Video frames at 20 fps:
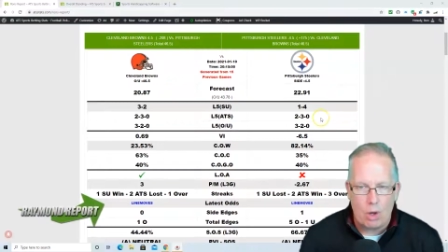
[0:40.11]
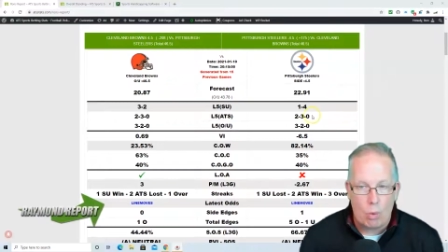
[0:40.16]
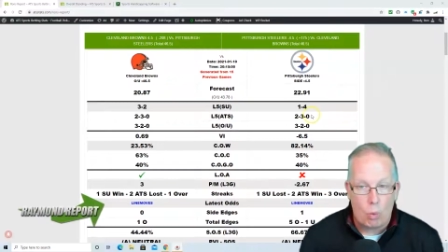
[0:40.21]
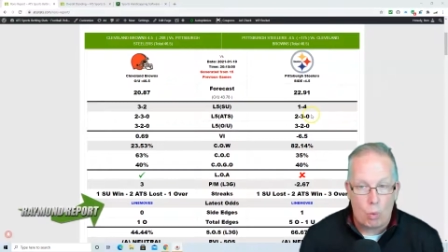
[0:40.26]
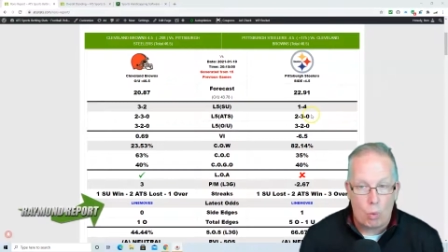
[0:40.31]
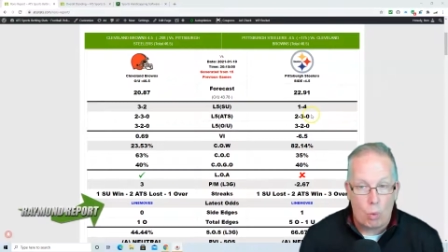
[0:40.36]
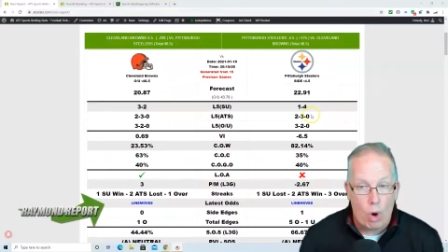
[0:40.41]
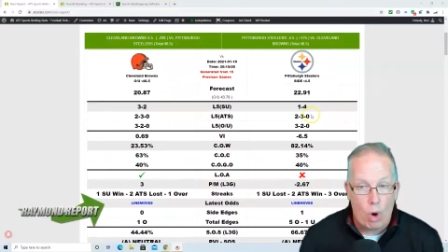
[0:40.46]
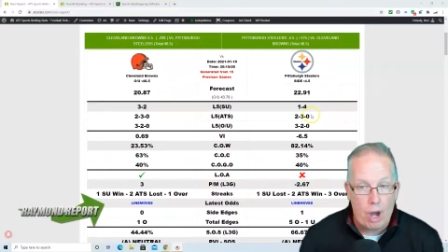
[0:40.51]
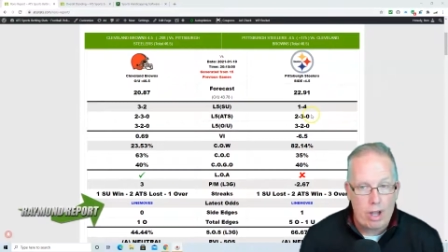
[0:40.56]

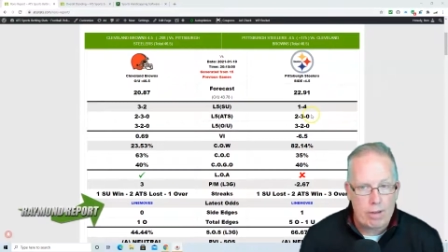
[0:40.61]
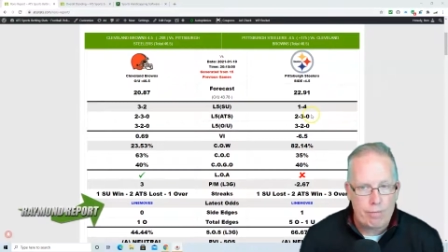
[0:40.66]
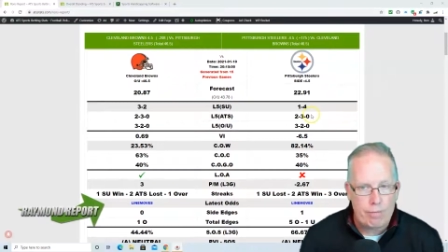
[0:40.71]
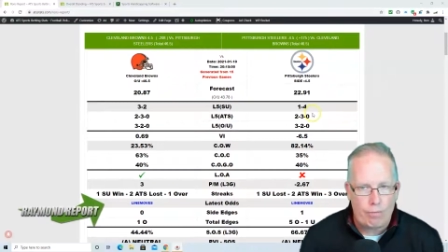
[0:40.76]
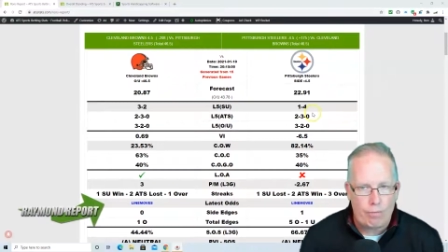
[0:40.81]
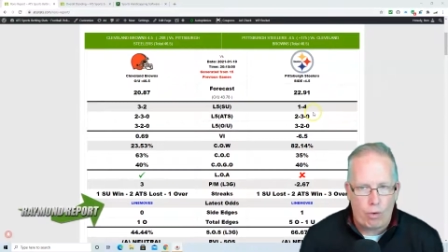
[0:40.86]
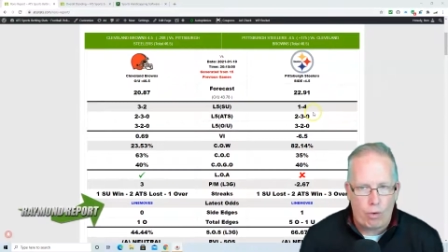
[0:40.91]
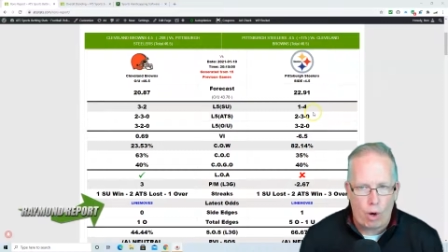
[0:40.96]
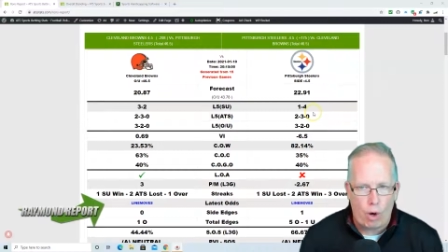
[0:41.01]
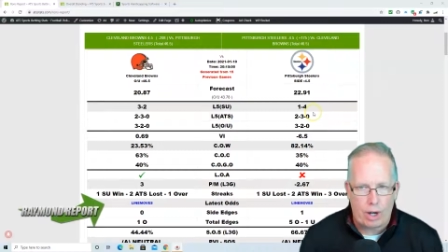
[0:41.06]
1 and
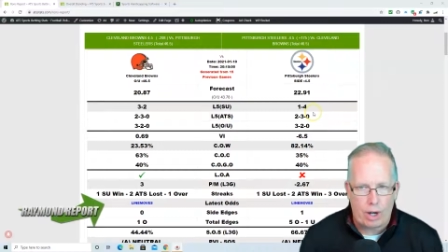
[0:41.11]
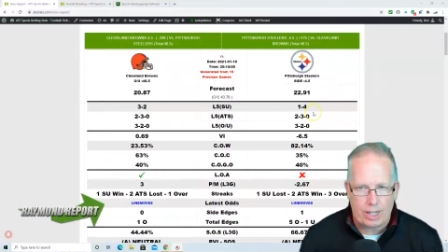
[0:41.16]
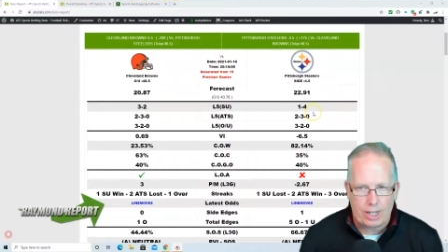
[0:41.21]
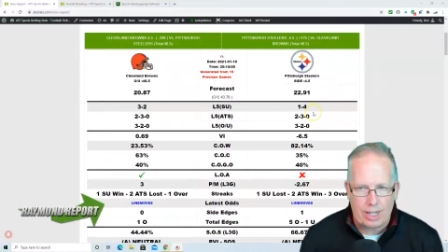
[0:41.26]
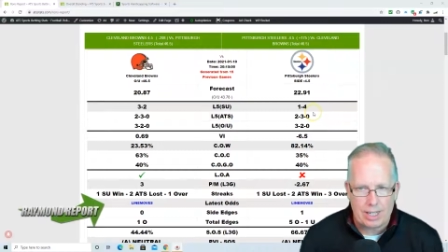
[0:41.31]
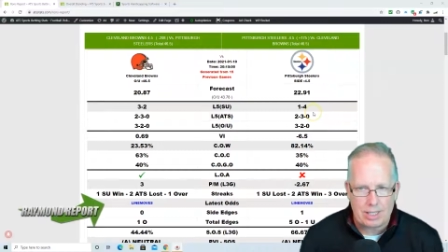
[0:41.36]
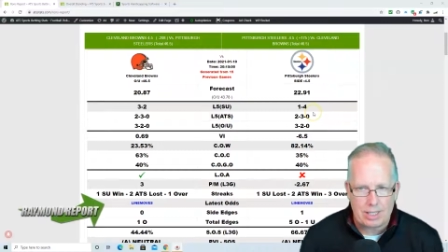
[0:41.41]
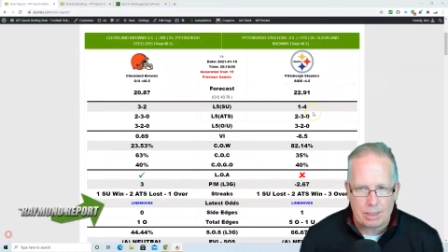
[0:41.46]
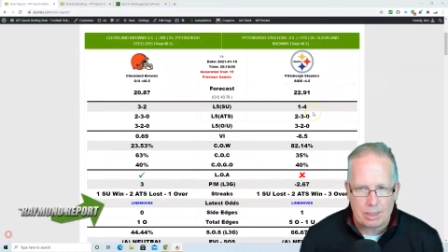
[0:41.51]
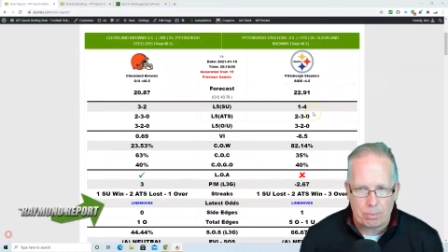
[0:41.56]
4
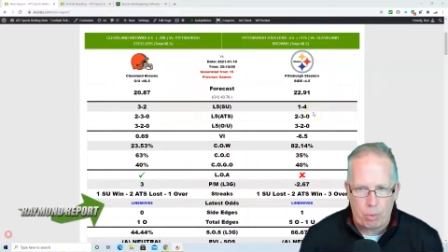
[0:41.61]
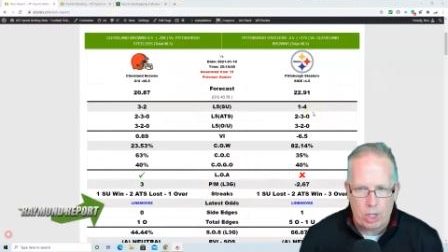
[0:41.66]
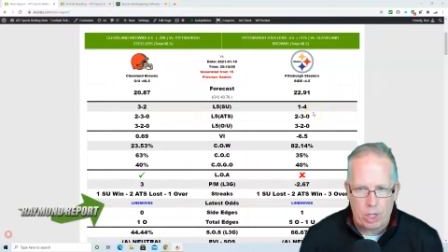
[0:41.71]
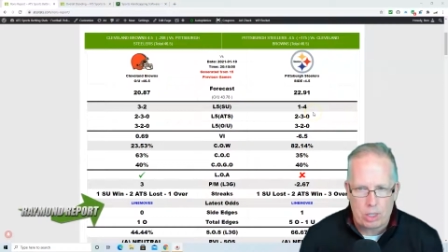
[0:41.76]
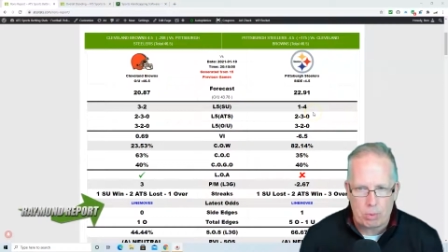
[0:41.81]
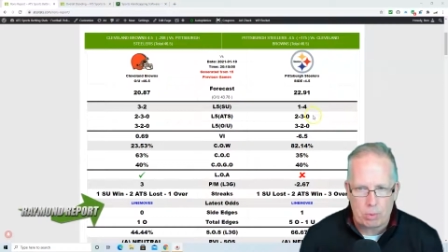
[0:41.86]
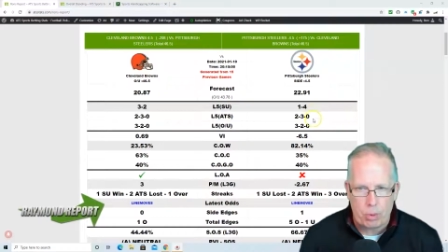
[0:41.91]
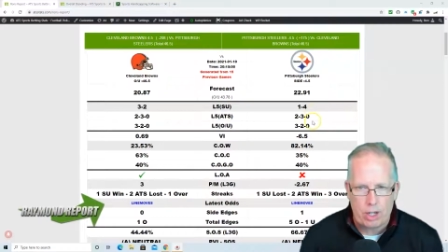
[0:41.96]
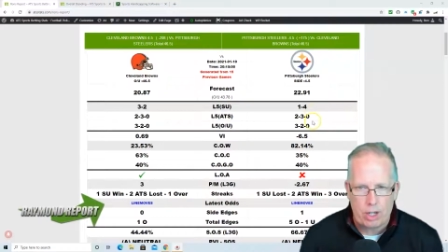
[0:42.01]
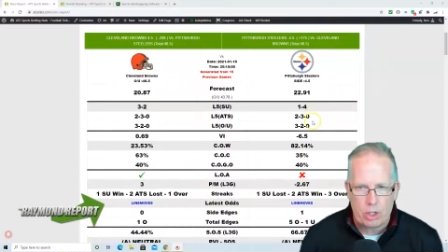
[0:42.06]
against the point
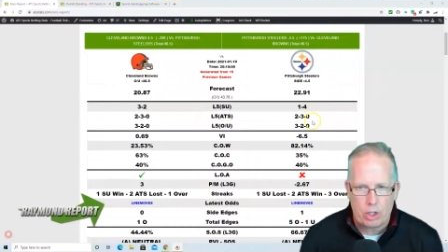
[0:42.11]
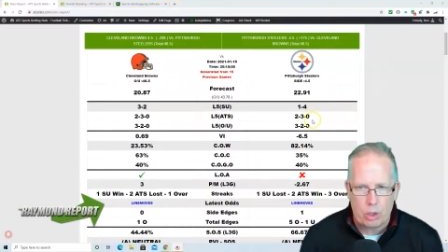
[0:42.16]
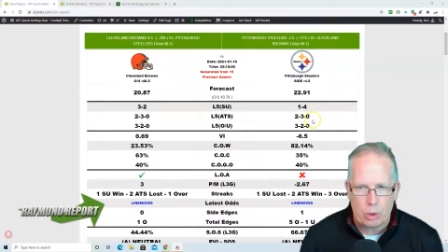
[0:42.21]
spread,